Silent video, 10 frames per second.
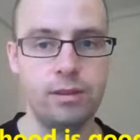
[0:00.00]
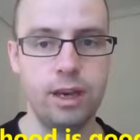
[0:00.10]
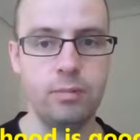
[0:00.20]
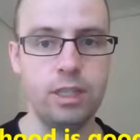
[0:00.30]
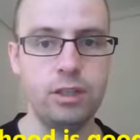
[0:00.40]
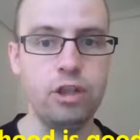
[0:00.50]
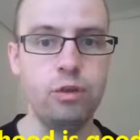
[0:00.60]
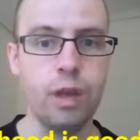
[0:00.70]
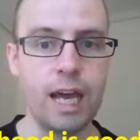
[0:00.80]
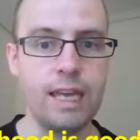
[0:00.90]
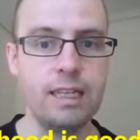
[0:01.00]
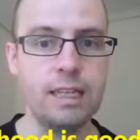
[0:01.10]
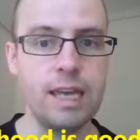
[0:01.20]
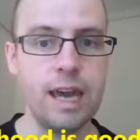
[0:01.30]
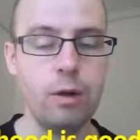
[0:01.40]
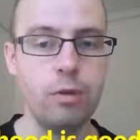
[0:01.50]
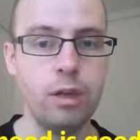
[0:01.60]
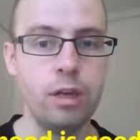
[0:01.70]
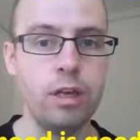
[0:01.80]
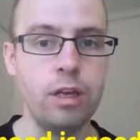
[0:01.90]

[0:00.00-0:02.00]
That means you like the area